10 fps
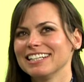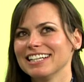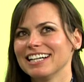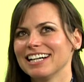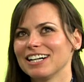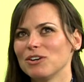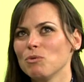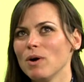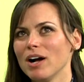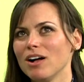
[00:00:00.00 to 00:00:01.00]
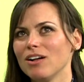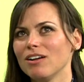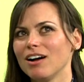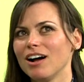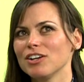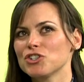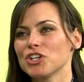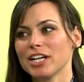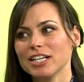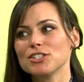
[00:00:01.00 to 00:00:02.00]
Yeah, well,
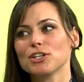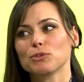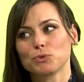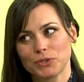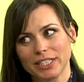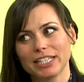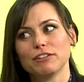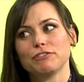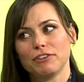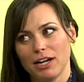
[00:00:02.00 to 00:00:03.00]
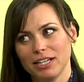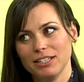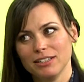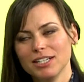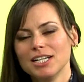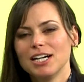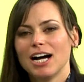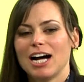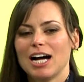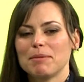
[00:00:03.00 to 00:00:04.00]
chickens are really fun.
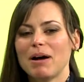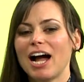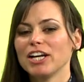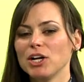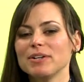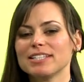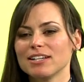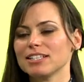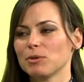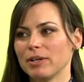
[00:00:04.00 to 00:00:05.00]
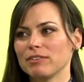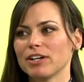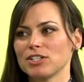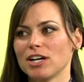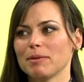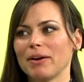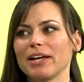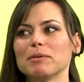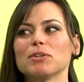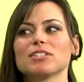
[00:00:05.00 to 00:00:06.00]
Um, I know it sounds like whenever I talk about
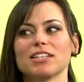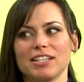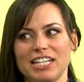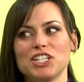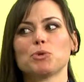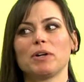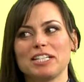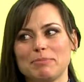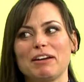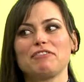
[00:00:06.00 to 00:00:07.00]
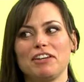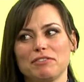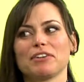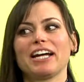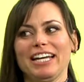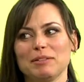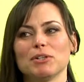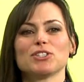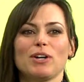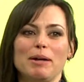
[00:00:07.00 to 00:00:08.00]
animals that the, each one is my favorite
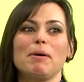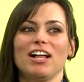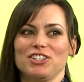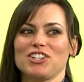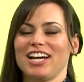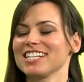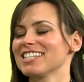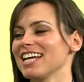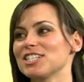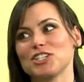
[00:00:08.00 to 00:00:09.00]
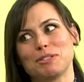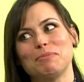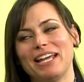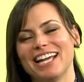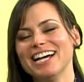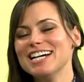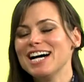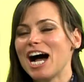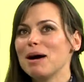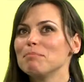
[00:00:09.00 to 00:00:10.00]
animal, so I apologize. That's just me.
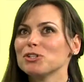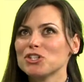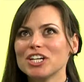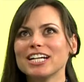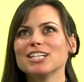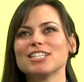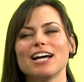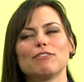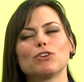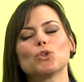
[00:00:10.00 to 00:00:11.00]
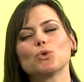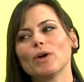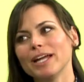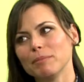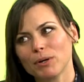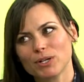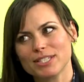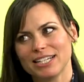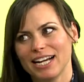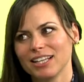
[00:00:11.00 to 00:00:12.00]
Um, but chickens have great
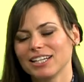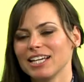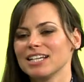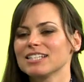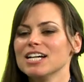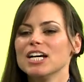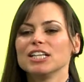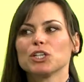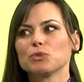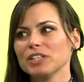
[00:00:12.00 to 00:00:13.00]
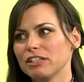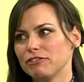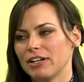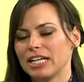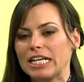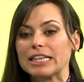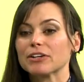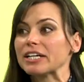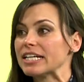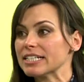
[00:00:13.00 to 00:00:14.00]
personalities. They're really funny.
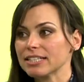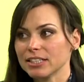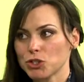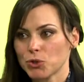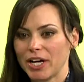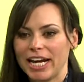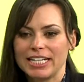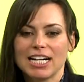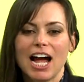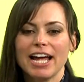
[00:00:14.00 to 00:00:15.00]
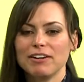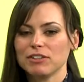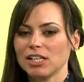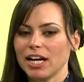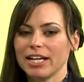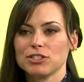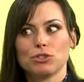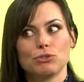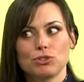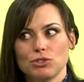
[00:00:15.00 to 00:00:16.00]
They're easily trained. I have clients
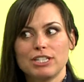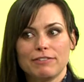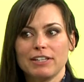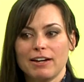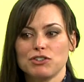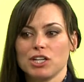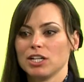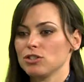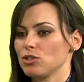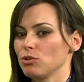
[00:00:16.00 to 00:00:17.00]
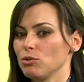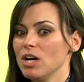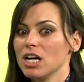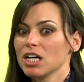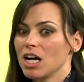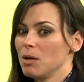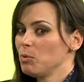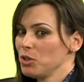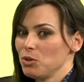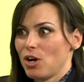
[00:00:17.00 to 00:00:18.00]
who definitely have chickens who come
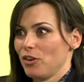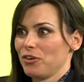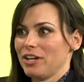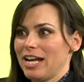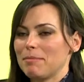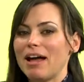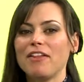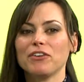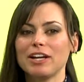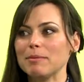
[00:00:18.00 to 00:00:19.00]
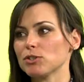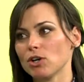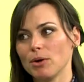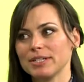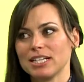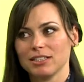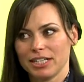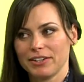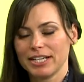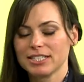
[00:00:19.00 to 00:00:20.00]
when you call their name, and their names are always
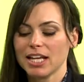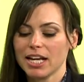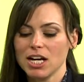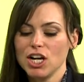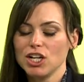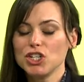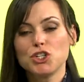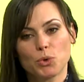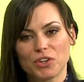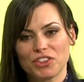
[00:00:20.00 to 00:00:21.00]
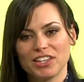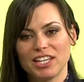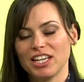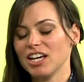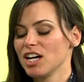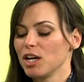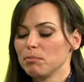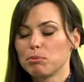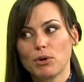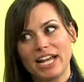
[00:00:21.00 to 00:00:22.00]
hilarious, like Dorothy,
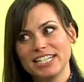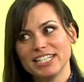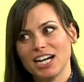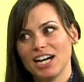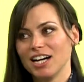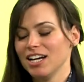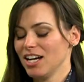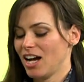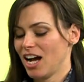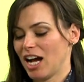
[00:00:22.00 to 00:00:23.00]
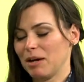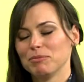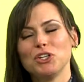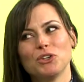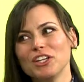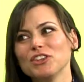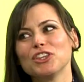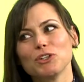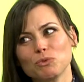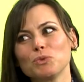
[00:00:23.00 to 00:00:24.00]
Brenda. Um, you know, they,
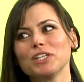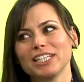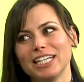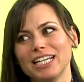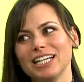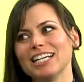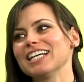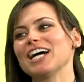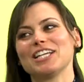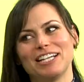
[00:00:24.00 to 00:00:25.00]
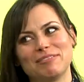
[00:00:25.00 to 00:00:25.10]
are really. KFC.